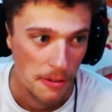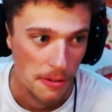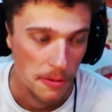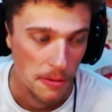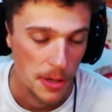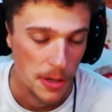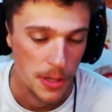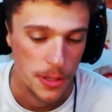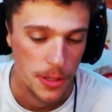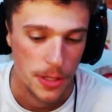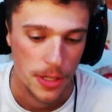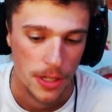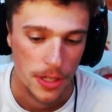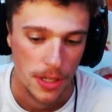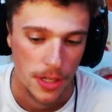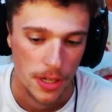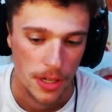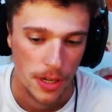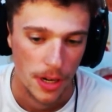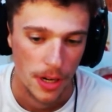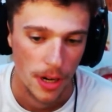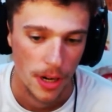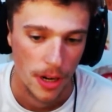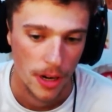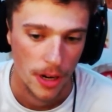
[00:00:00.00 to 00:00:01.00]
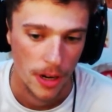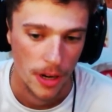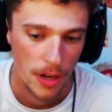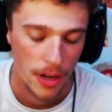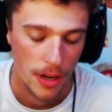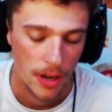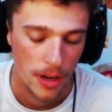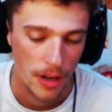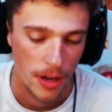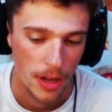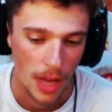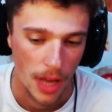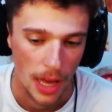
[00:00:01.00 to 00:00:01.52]
Which,
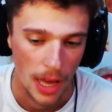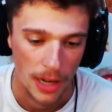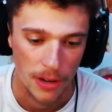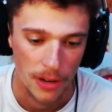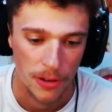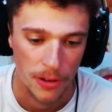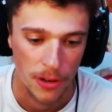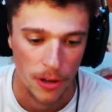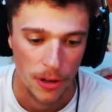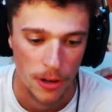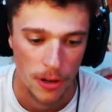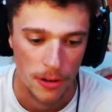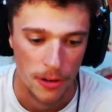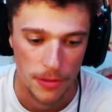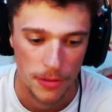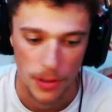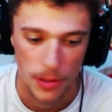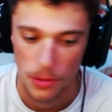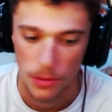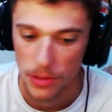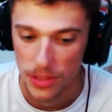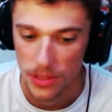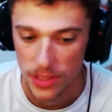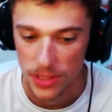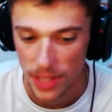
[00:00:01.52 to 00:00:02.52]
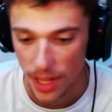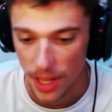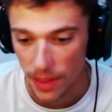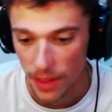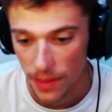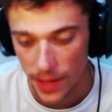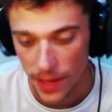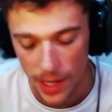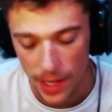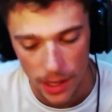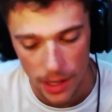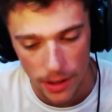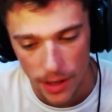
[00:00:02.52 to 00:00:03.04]
I don't know if it was
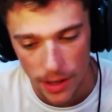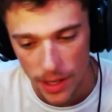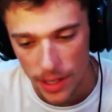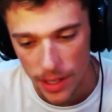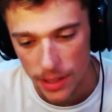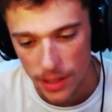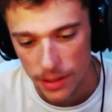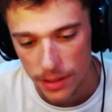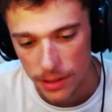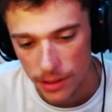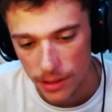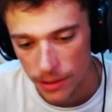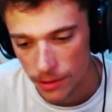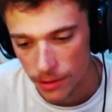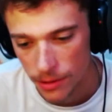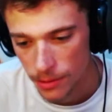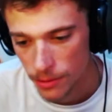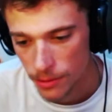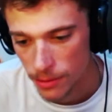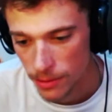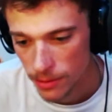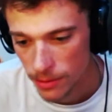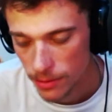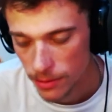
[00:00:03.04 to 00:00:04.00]
on their end or.